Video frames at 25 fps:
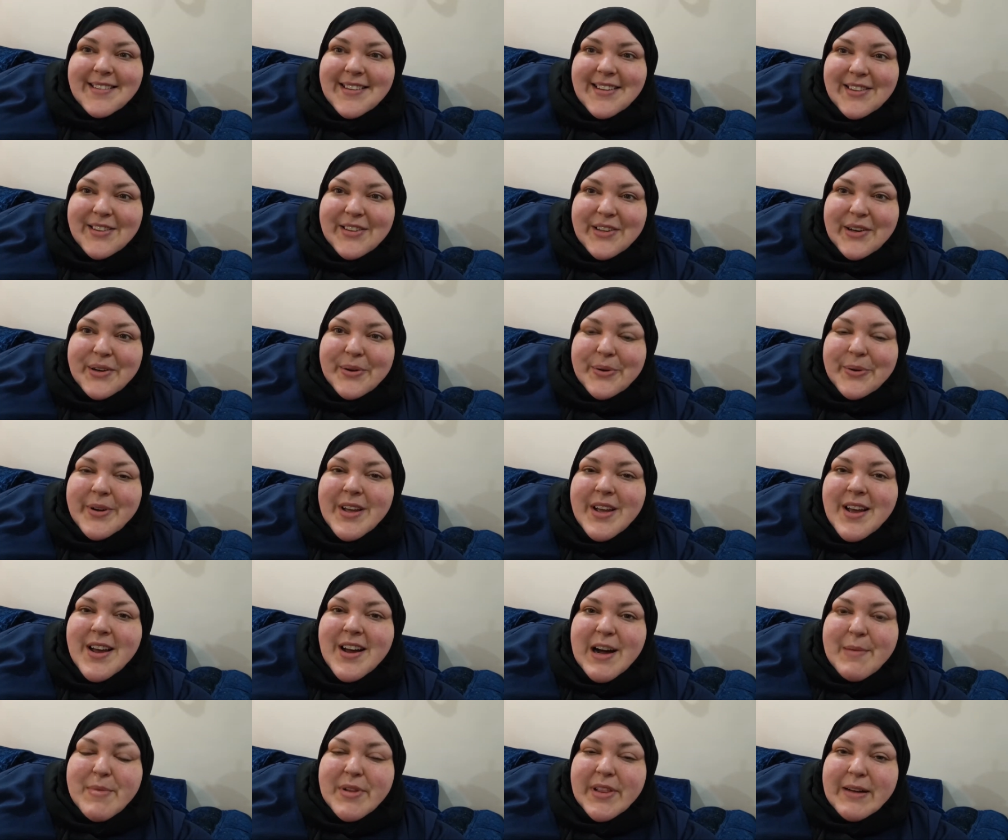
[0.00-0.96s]
hello,
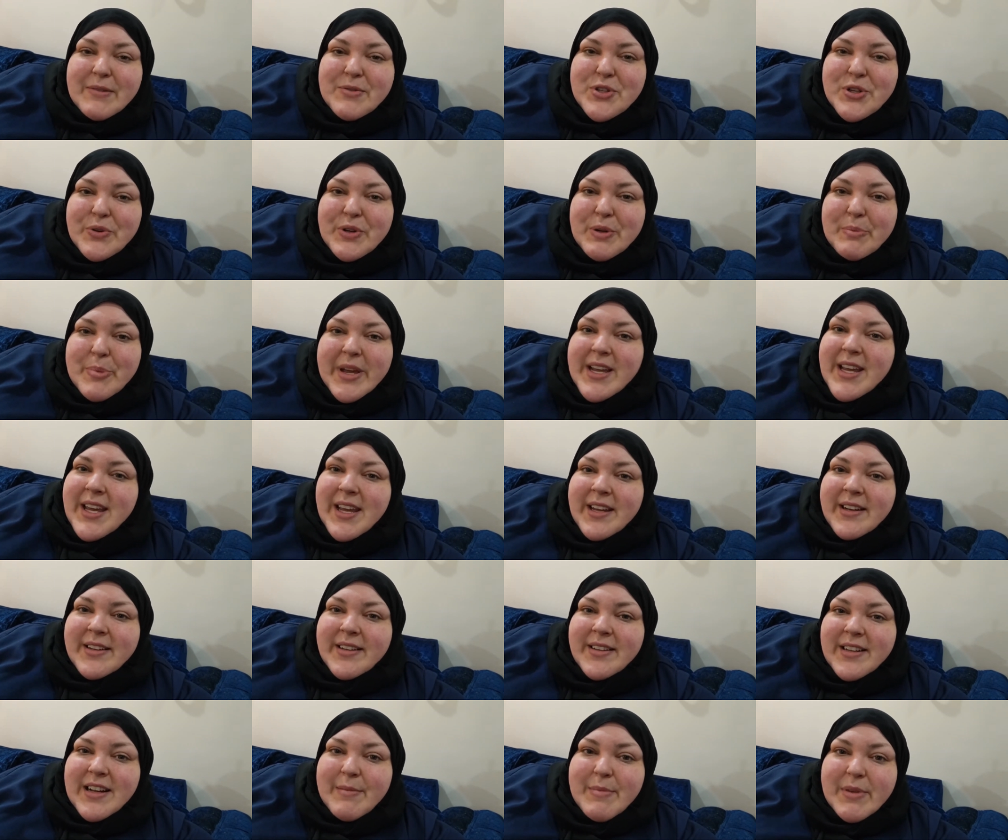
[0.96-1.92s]
I'm allowed to an
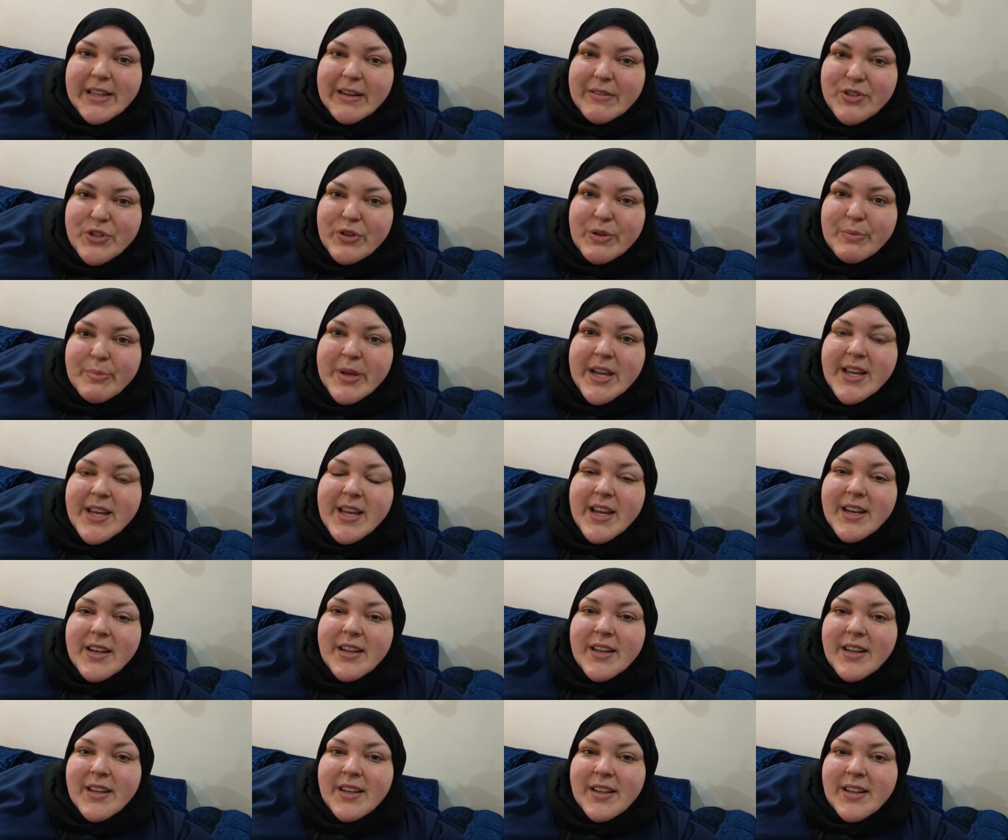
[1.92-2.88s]
opinion. I'm allowed to an
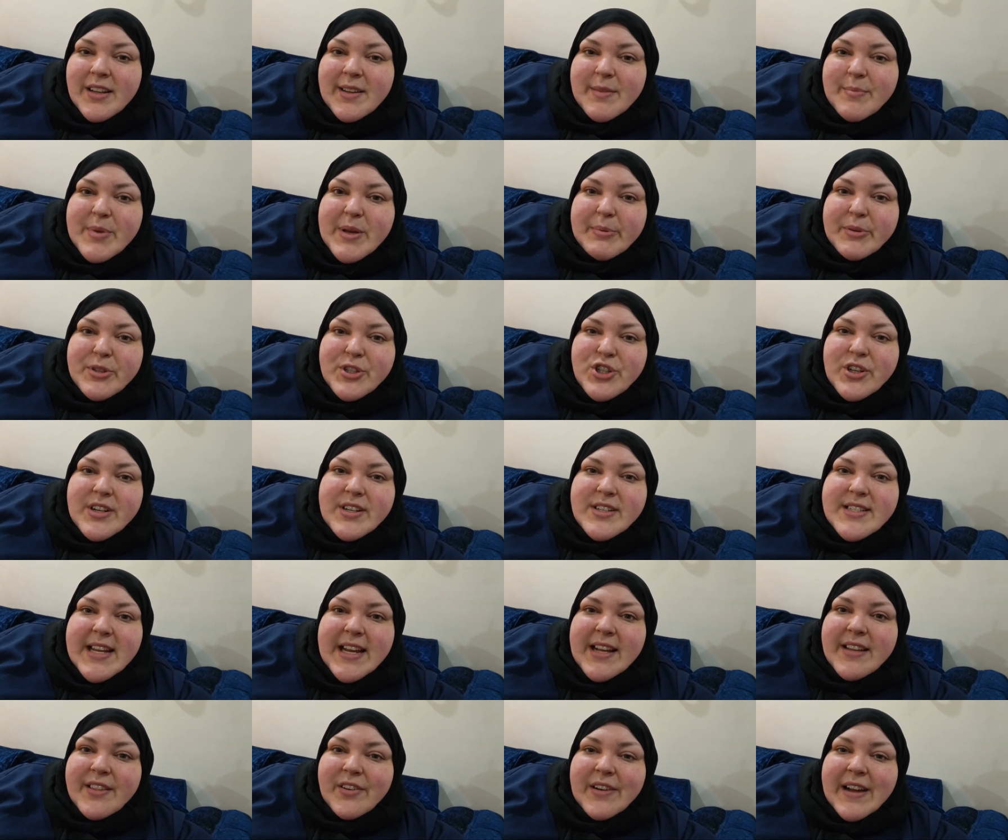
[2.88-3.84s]
opinion. People shouldn't
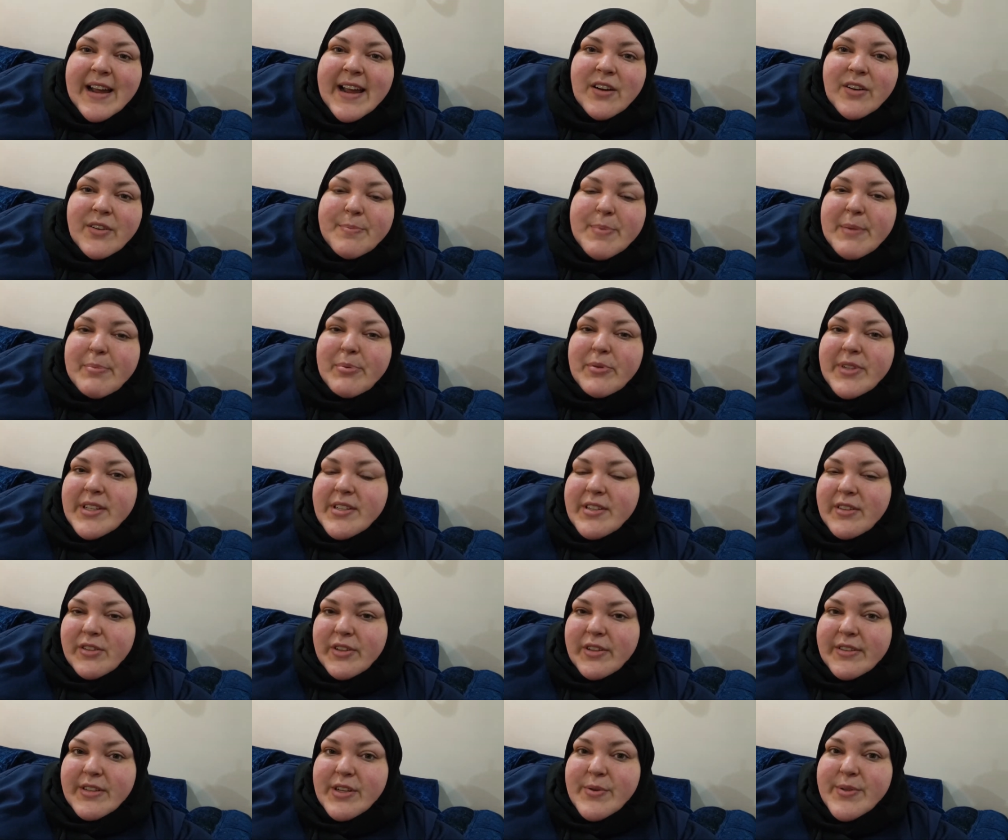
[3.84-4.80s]
take their anger. People need to
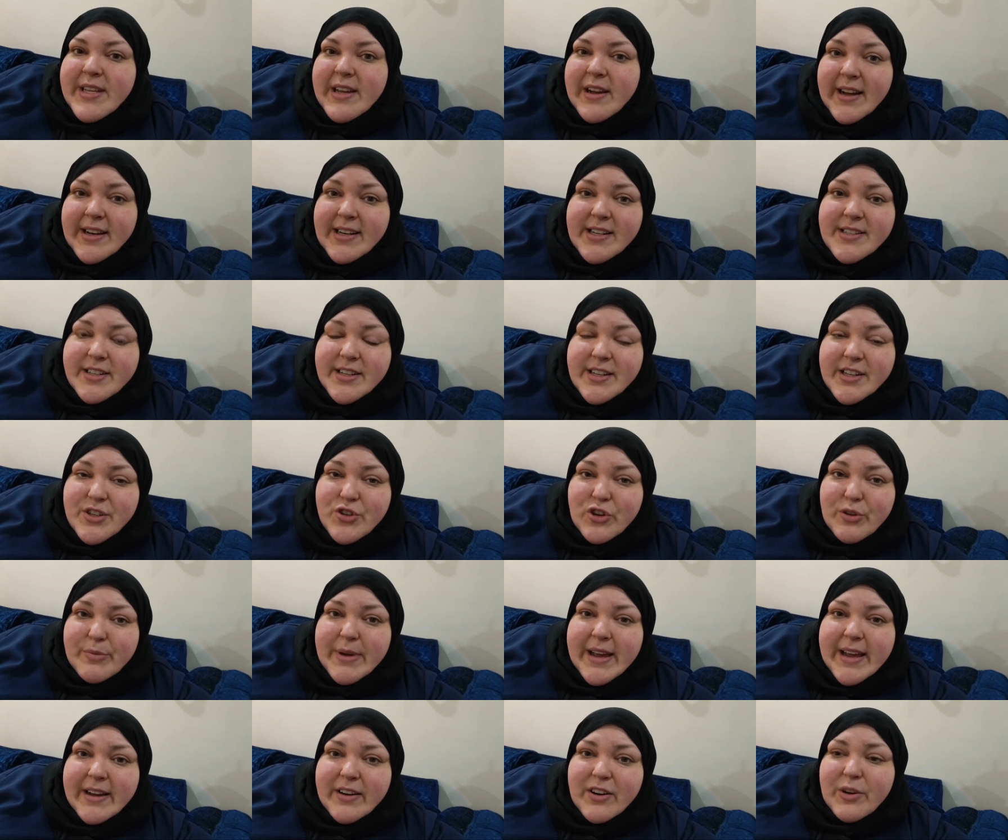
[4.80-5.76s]
learn. You say, I need to control
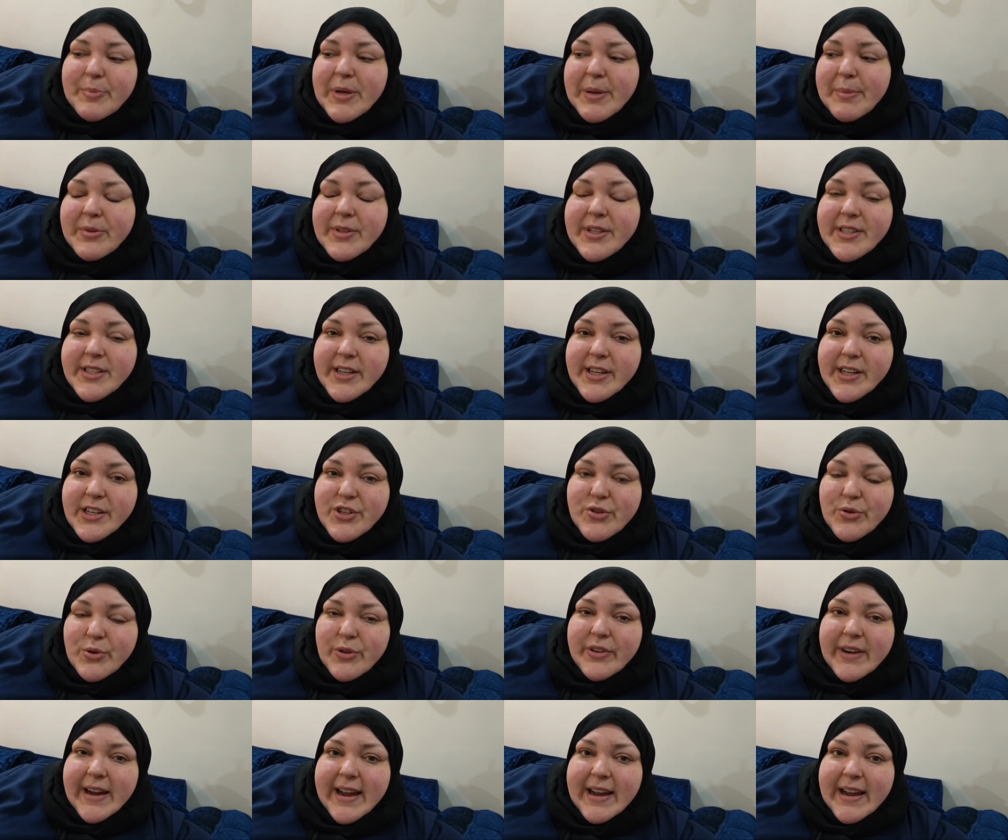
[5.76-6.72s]
my anger. People need to
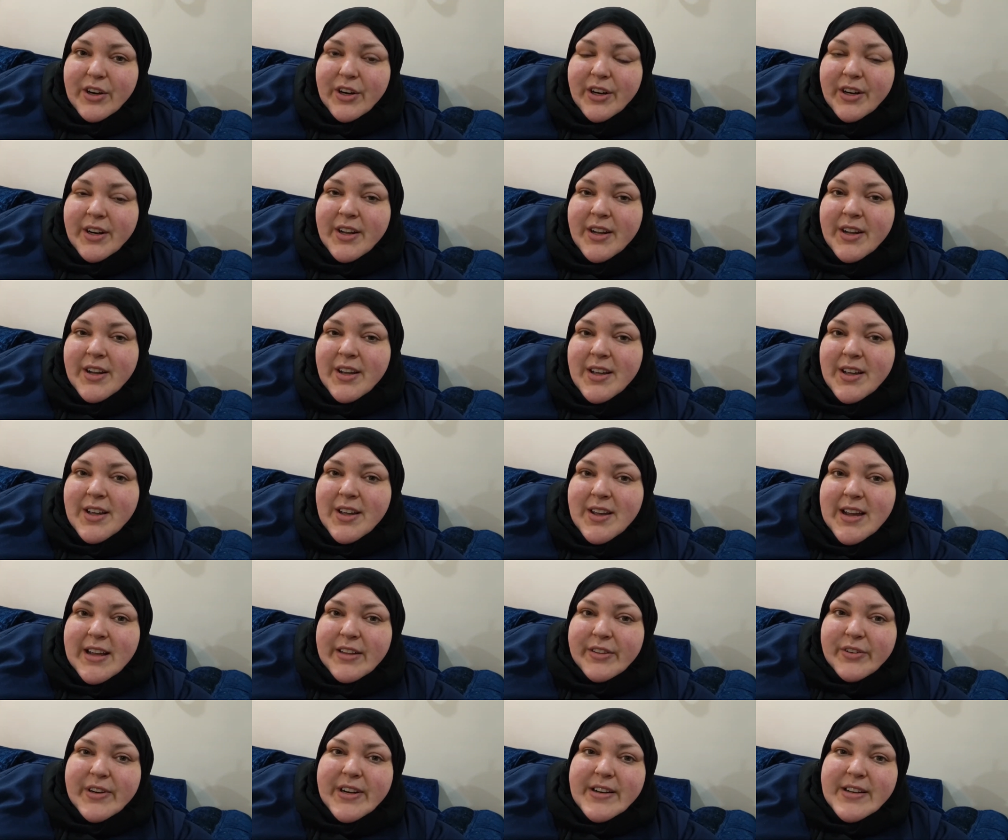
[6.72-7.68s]
control their anger
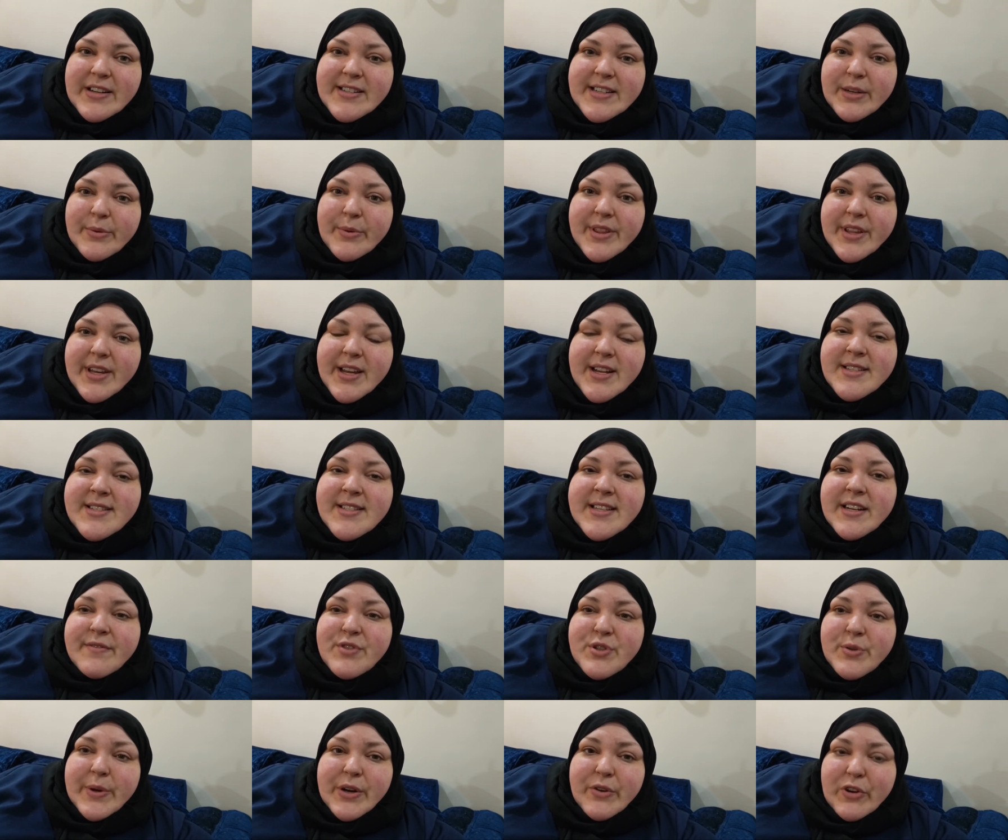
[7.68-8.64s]
and learn how to deal with it instead
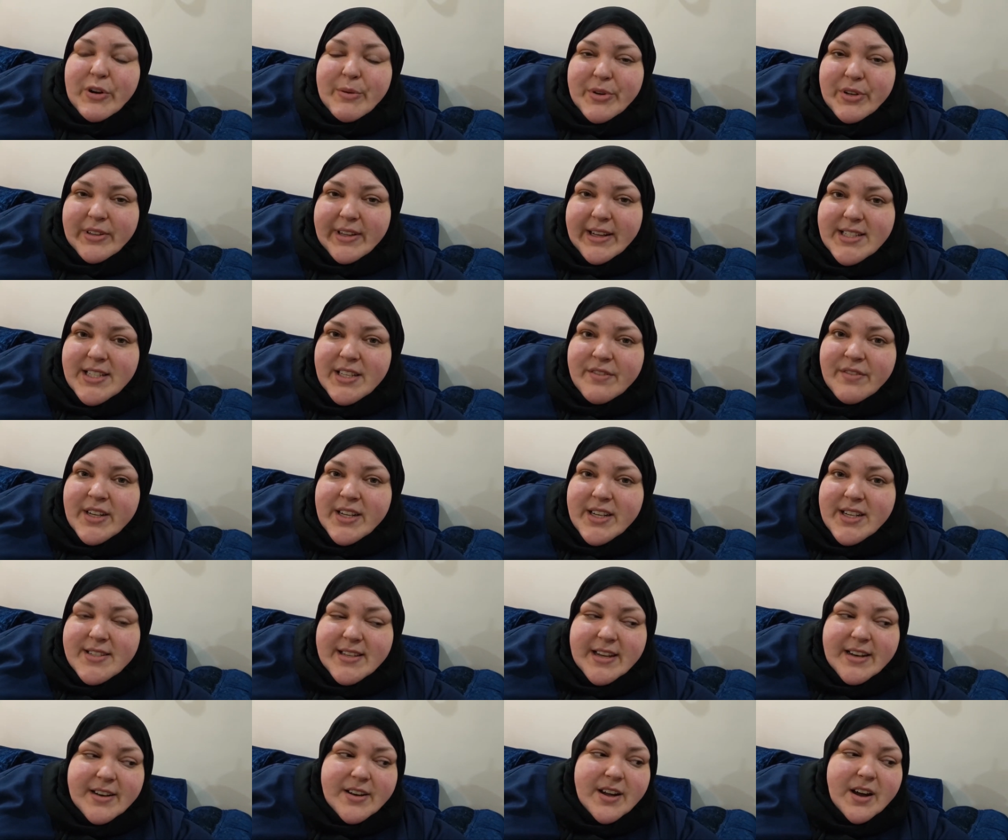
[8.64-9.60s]
of doing criminal
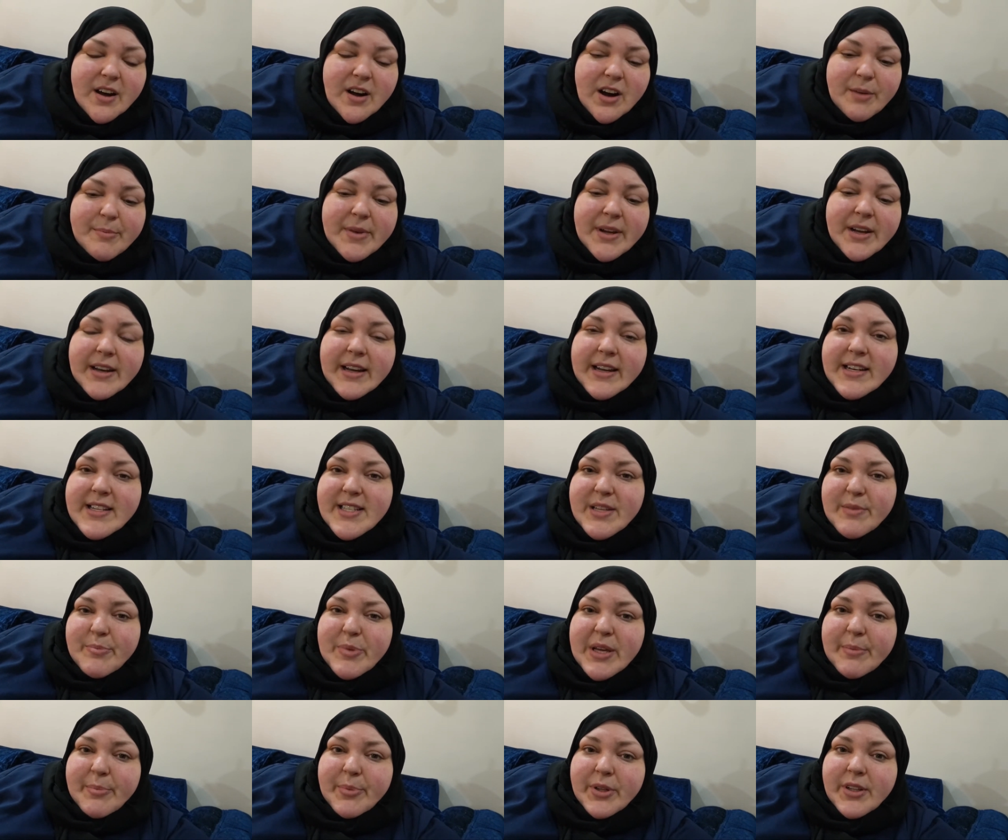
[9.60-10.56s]
activities and harming
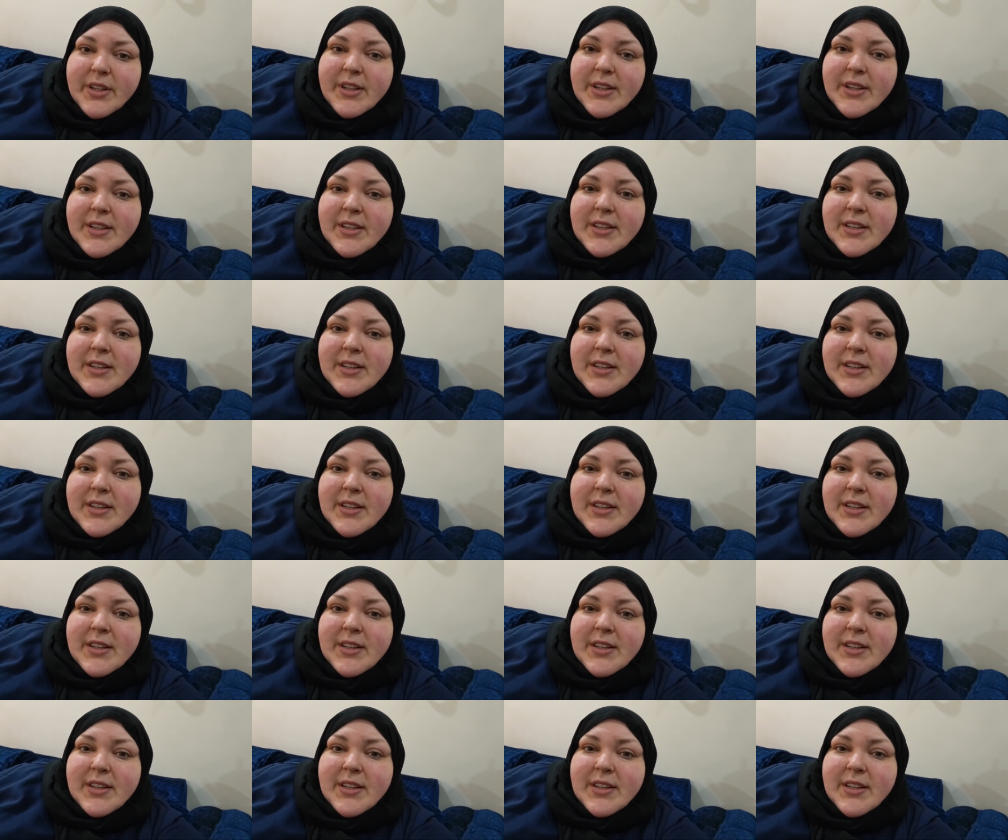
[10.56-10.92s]
innocent people.